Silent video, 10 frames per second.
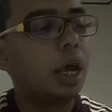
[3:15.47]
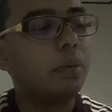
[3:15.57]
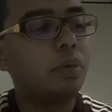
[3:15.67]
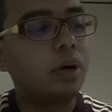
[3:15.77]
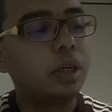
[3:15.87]

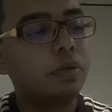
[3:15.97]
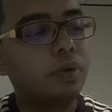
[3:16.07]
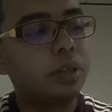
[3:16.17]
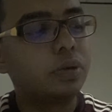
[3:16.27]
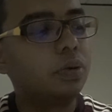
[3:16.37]
hemorrhage
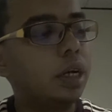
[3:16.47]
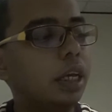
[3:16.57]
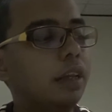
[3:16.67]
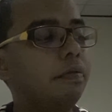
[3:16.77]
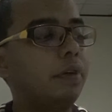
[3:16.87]
vascular
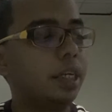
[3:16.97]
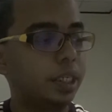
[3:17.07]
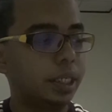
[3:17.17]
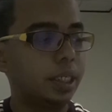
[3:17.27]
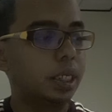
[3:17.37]

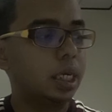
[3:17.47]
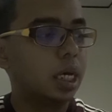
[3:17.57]
invasion.